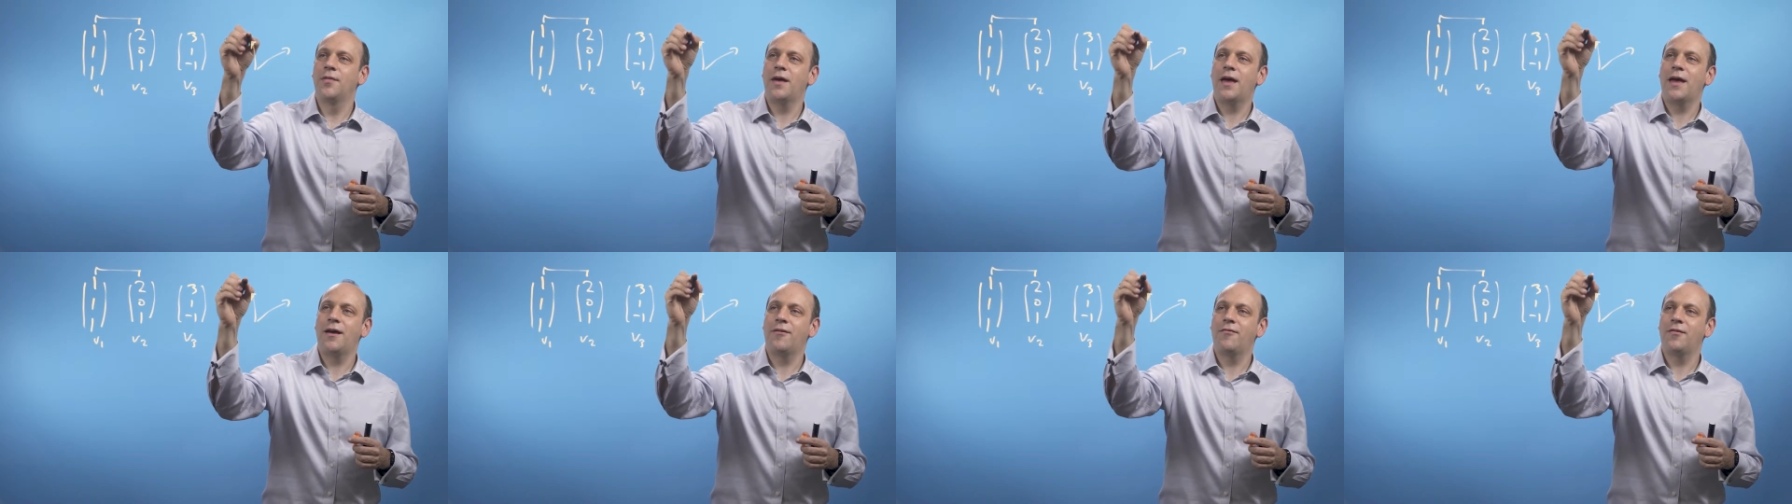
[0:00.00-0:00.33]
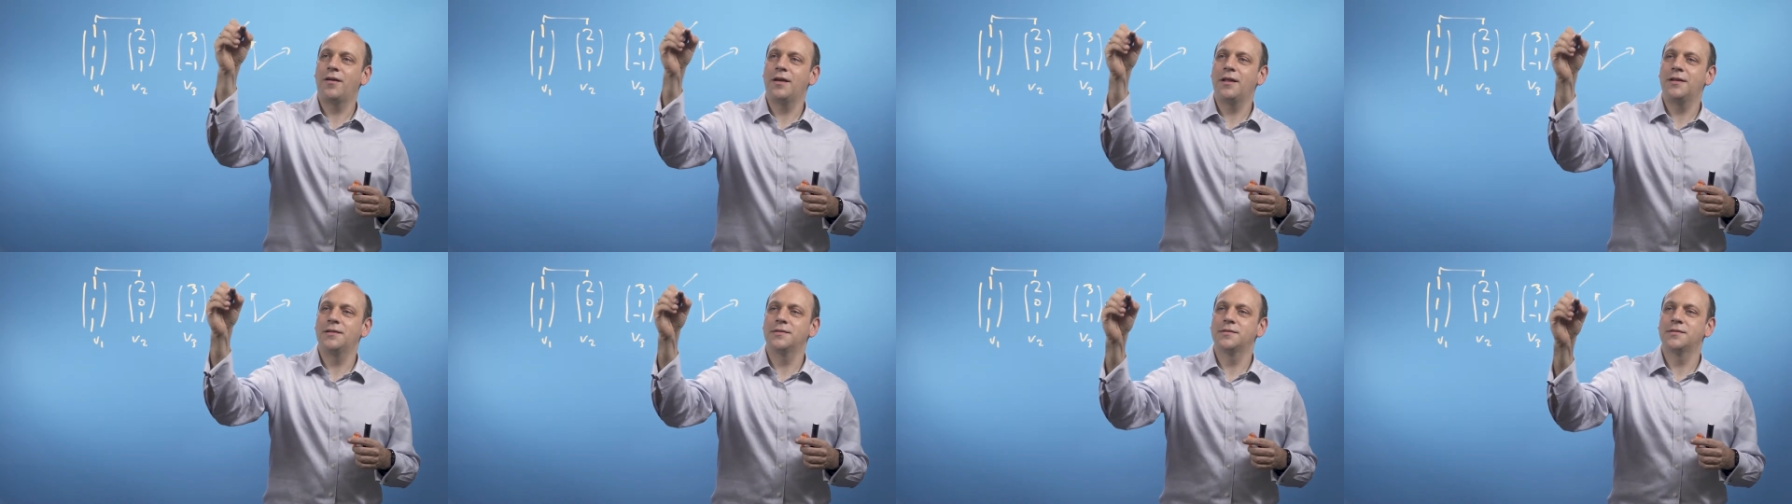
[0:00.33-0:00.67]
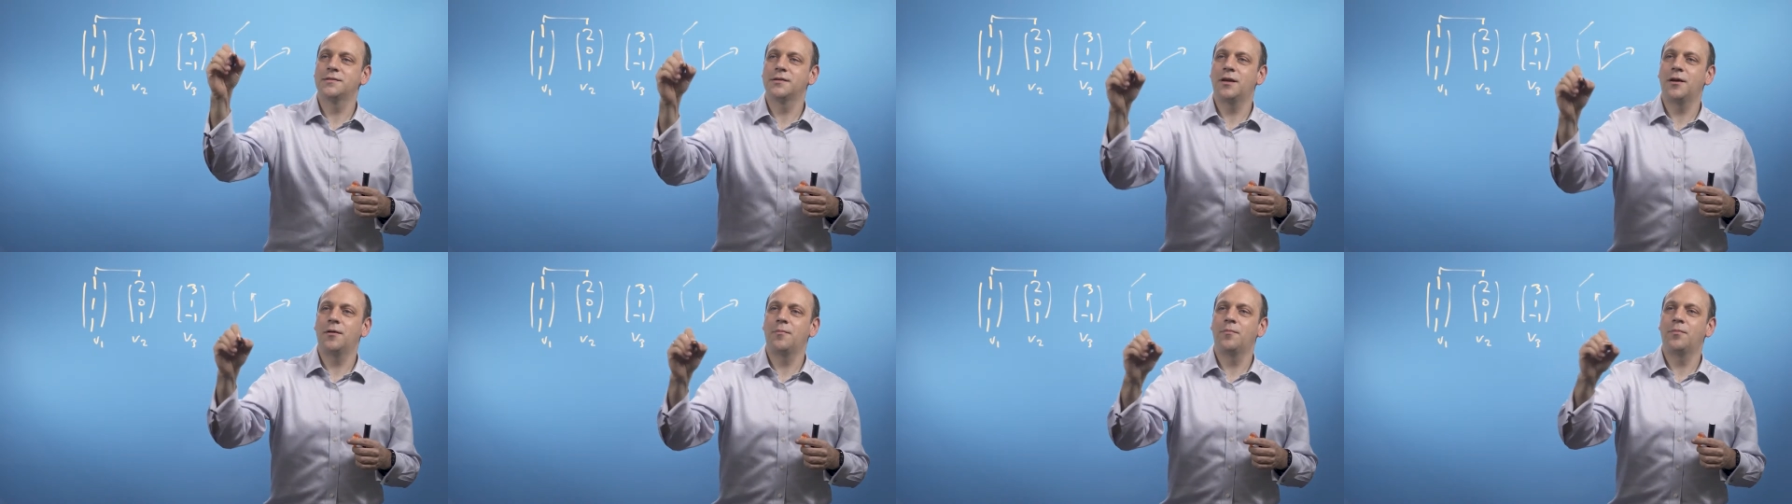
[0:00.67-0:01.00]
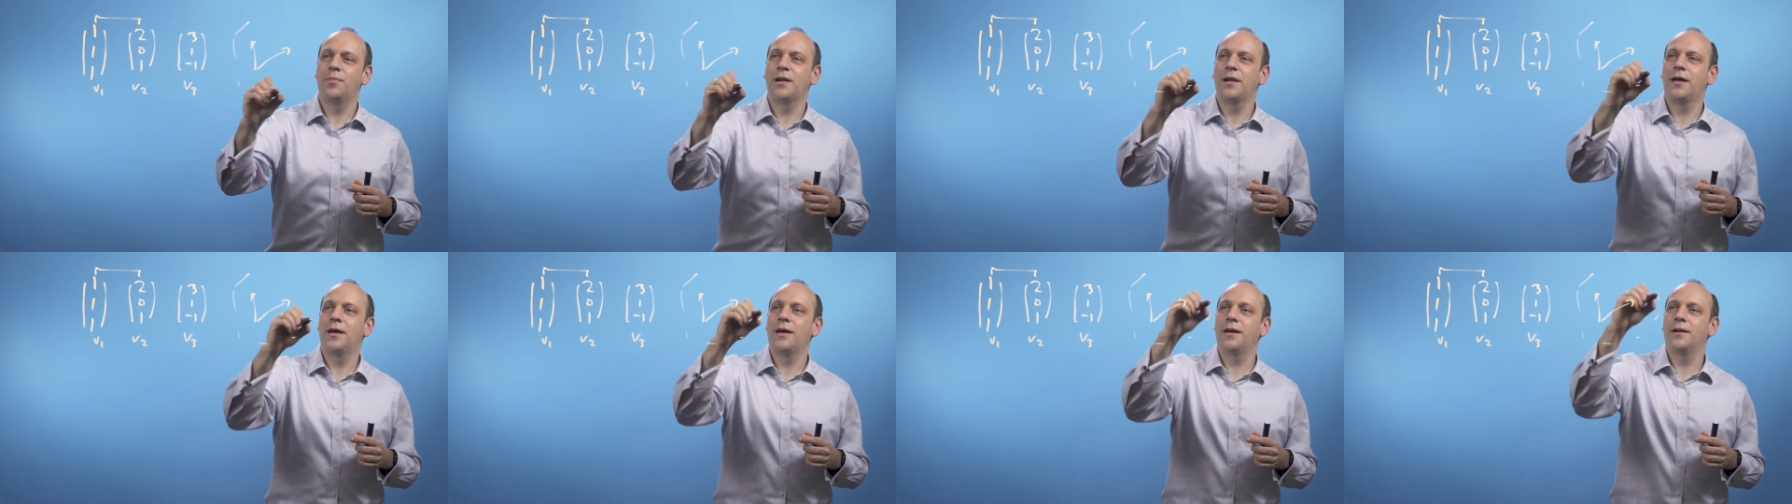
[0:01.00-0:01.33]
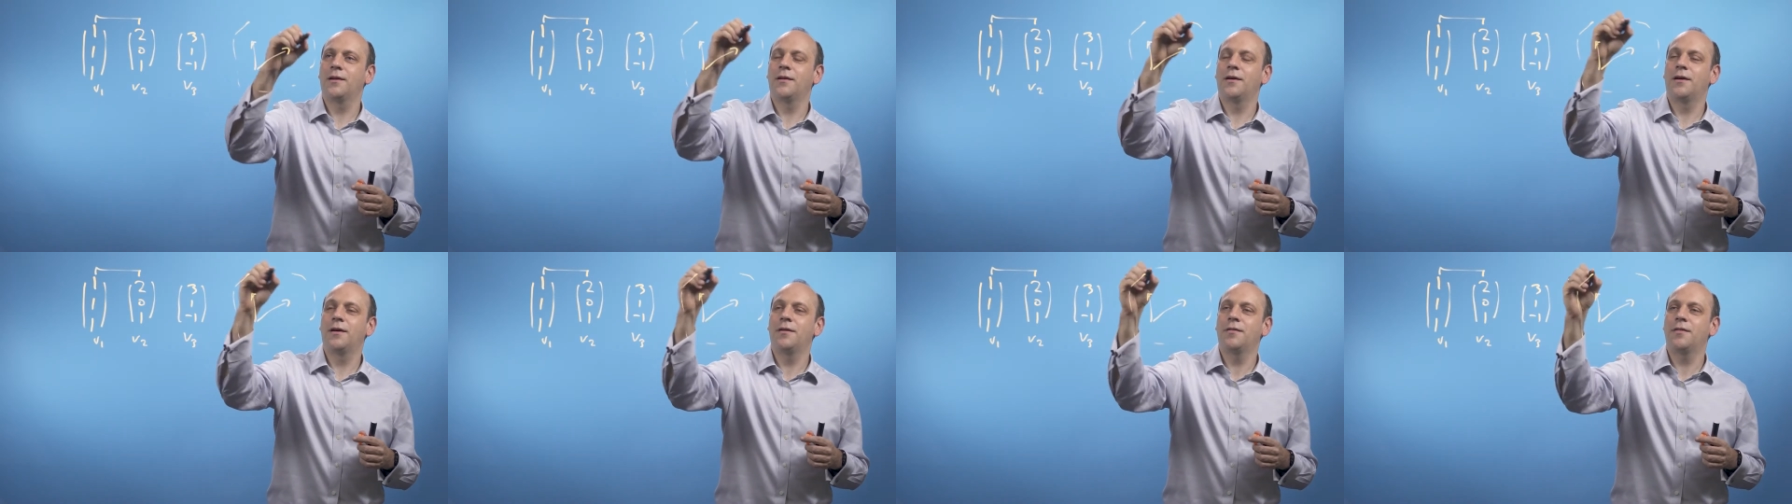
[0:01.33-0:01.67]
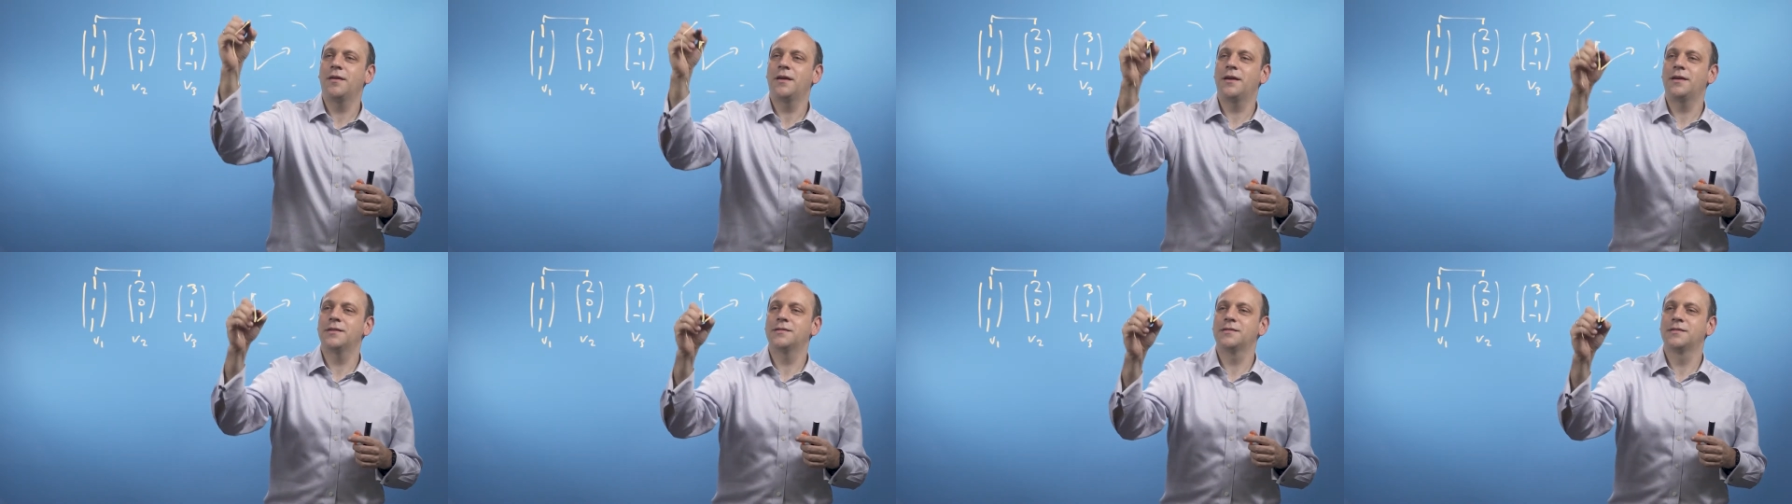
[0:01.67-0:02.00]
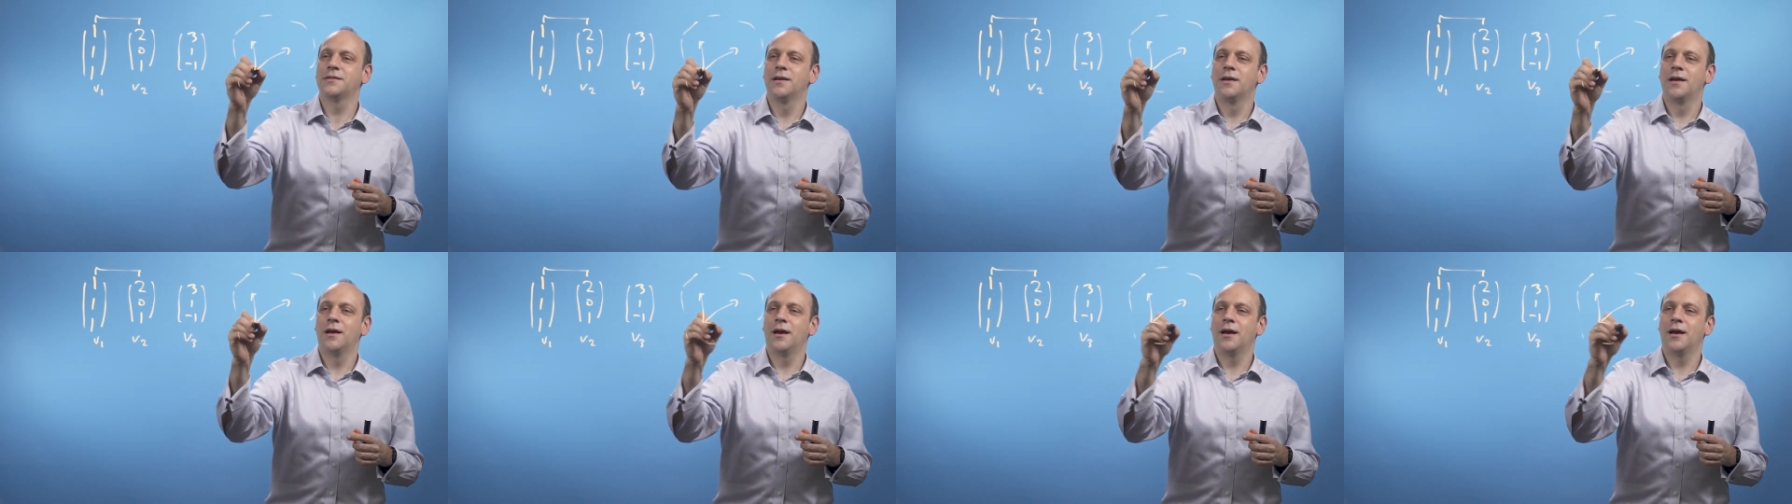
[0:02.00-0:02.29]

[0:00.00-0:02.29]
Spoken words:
they're in some plane like this,